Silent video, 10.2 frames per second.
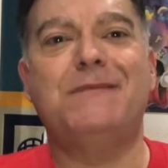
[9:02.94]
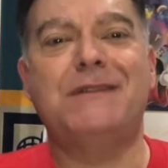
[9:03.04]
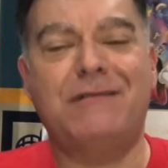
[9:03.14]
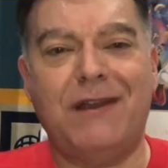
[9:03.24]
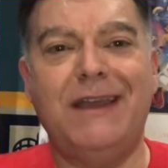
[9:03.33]

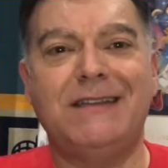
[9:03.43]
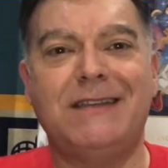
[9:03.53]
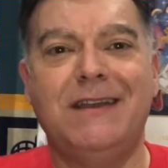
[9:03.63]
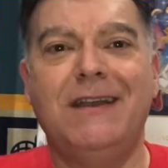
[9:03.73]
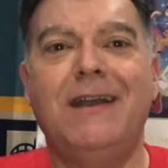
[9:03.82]
great.
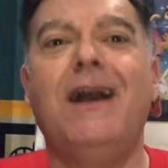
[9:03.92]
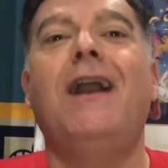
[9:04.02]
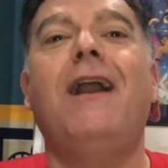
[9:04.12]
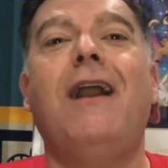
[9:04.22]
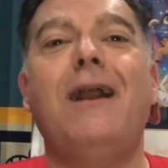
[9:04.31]

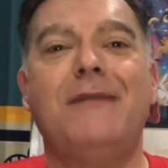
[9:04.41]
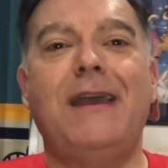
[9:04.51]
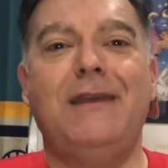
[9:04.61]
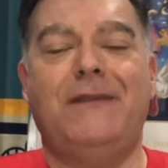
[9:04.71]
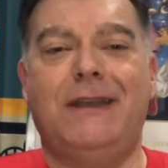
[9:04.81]
I'm
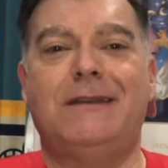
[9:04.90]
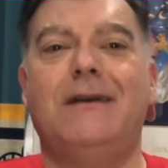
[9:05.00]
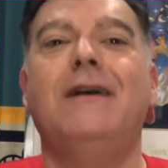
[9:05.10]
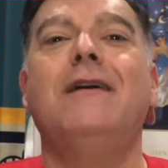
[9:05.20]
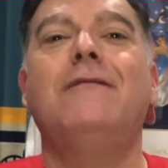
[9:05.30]
David
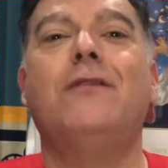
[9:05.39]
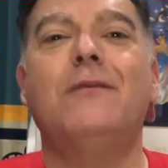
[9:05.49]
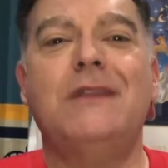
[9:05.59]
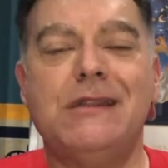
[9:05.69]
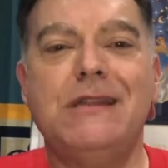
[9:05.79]

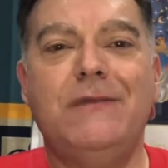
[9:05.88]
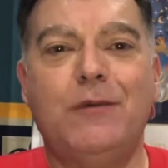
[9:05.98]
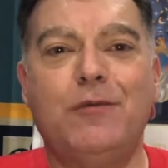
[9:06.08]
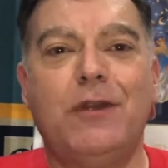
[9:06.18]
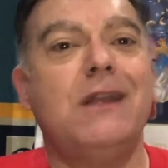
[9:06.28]
from Disney
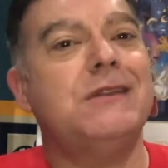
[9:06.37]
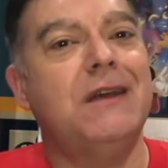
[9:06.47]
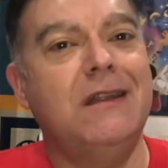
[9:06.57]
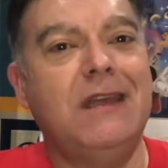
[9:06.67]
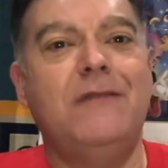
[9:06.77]
for Brits
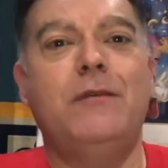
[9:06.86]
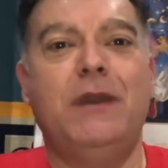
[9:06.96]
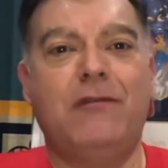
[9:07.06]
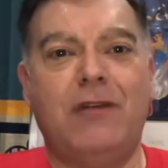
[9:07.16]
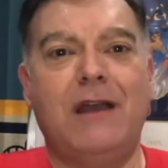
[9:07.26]
and
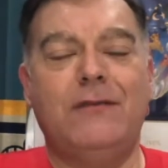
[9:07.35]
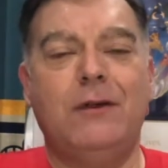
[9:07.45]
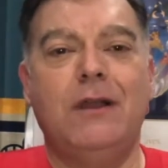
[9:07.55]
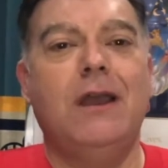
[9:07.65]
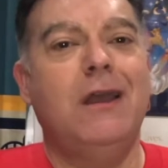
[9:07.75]
D4B Travel.